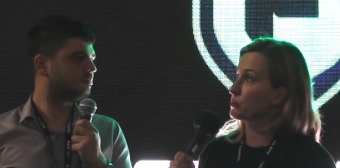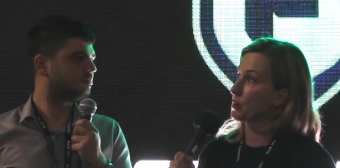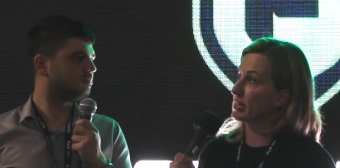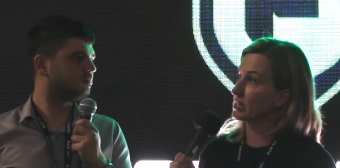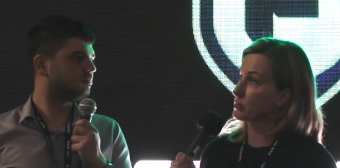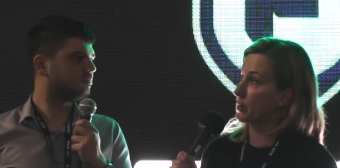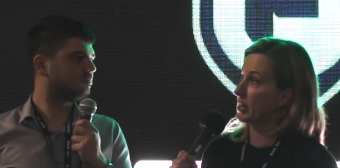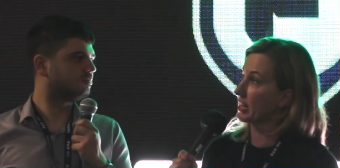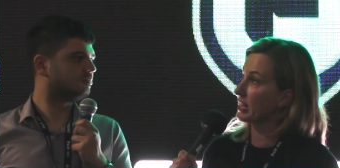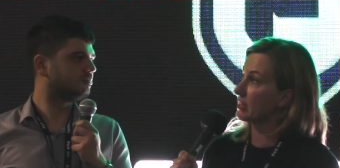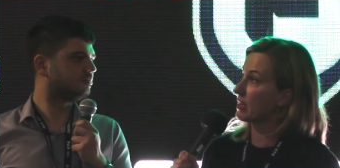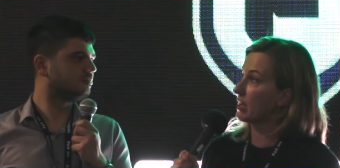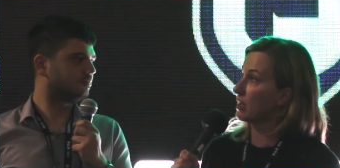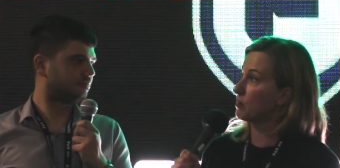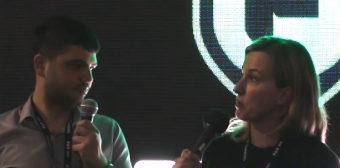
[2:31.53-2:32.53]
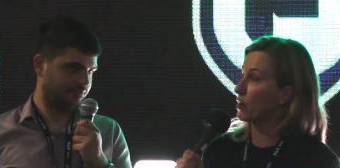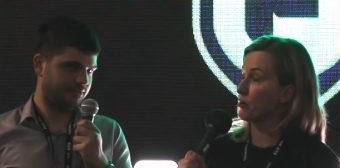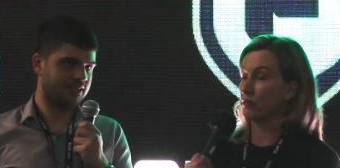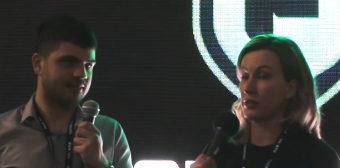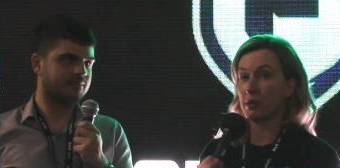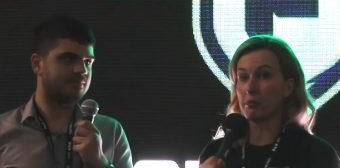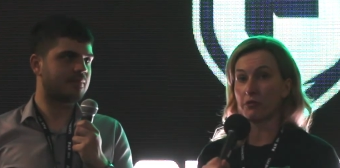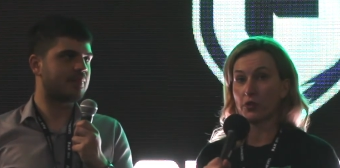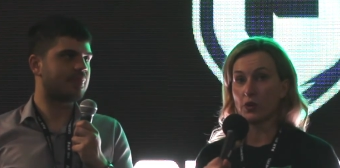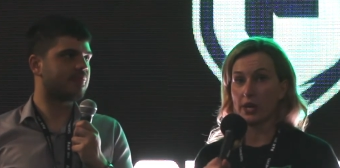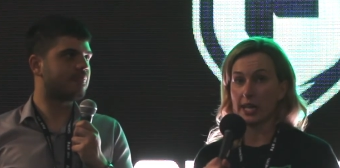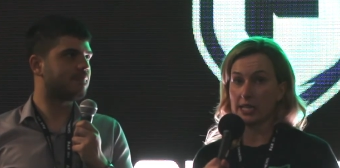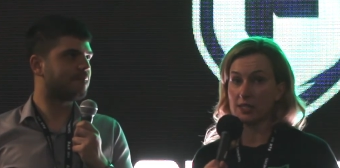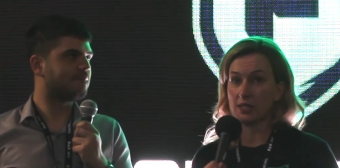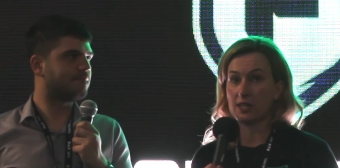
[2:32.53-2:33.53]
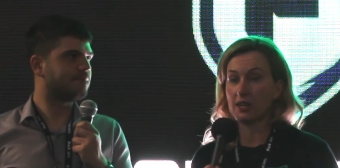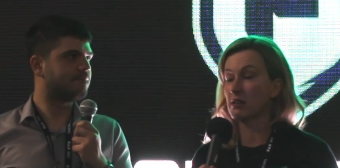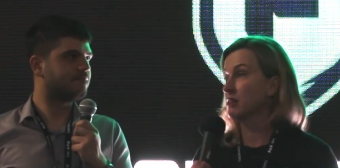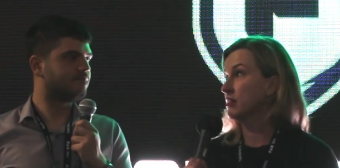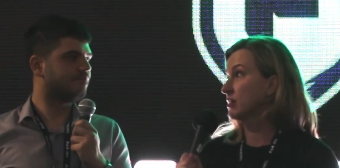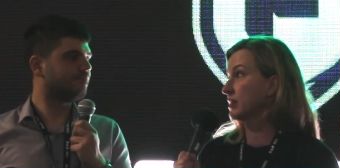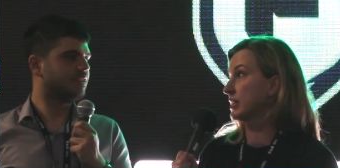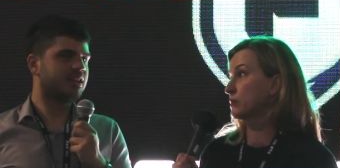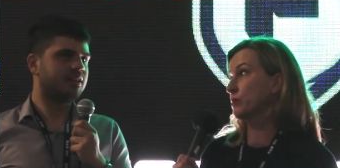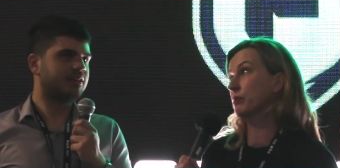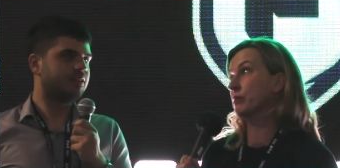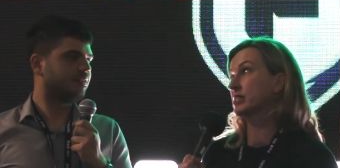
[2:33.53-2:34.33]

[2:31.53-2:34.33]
Speaker 1: twenty twenty, um, hopefully before Easter. That's when